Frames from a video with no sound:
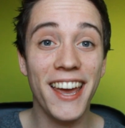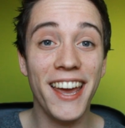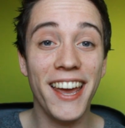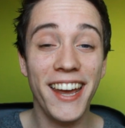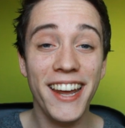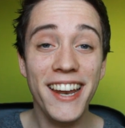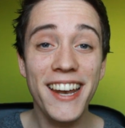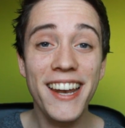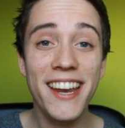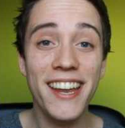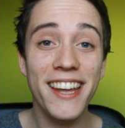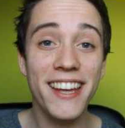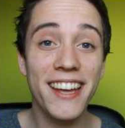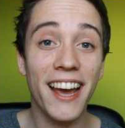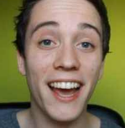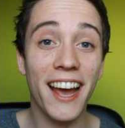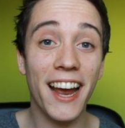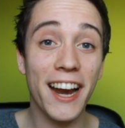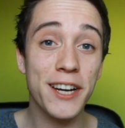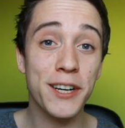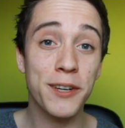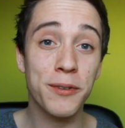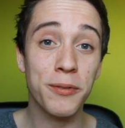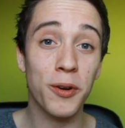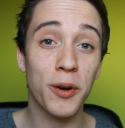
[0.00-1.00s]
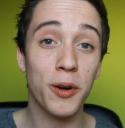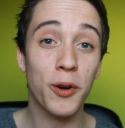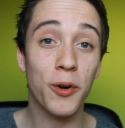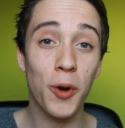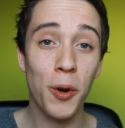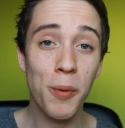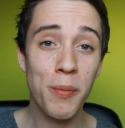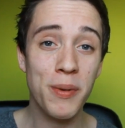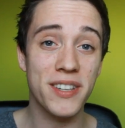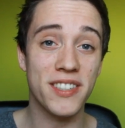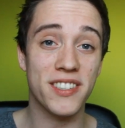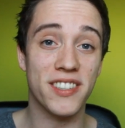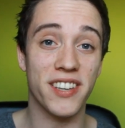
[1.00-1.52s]
in the actual
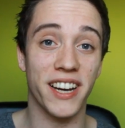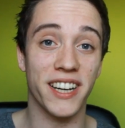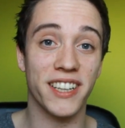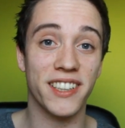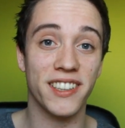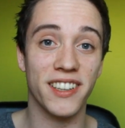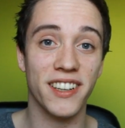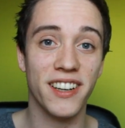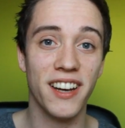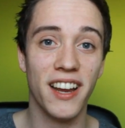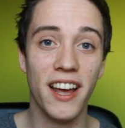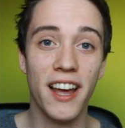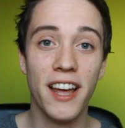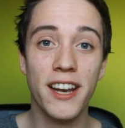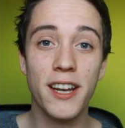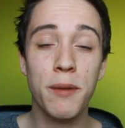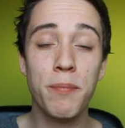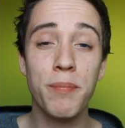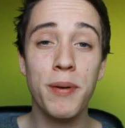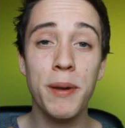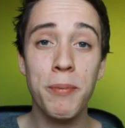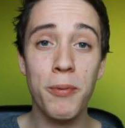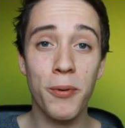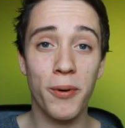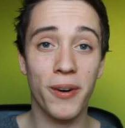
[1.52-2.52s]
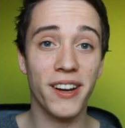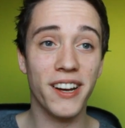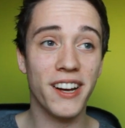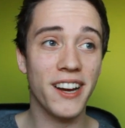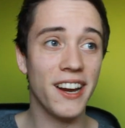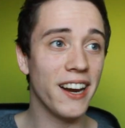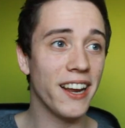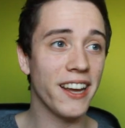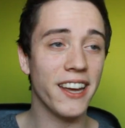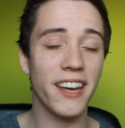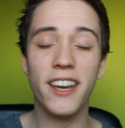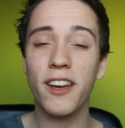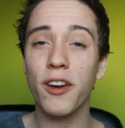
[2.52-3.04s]
comment section that people can
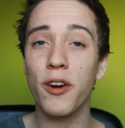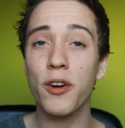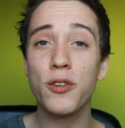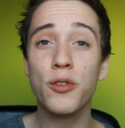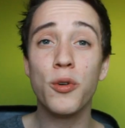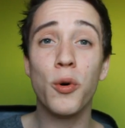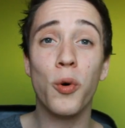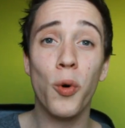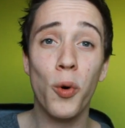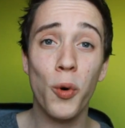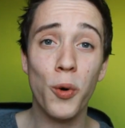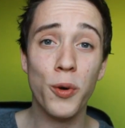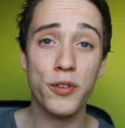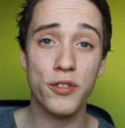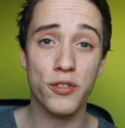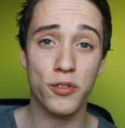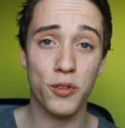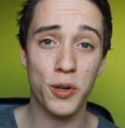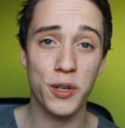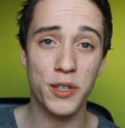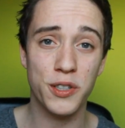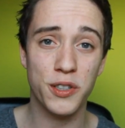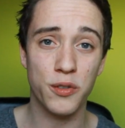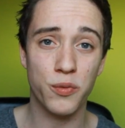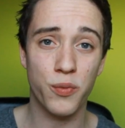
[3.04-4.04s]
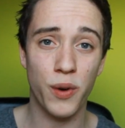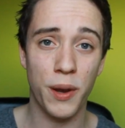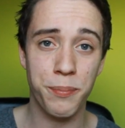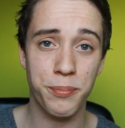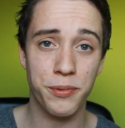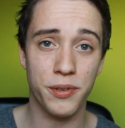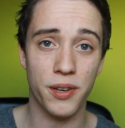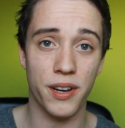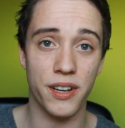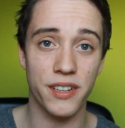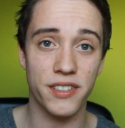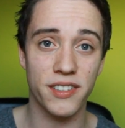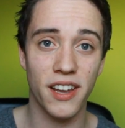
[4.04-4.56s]
click and go to all sorts of
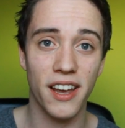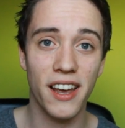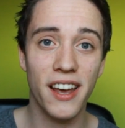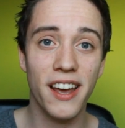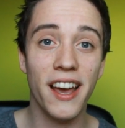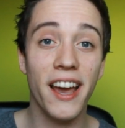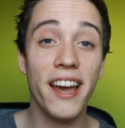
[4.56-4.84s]
websites.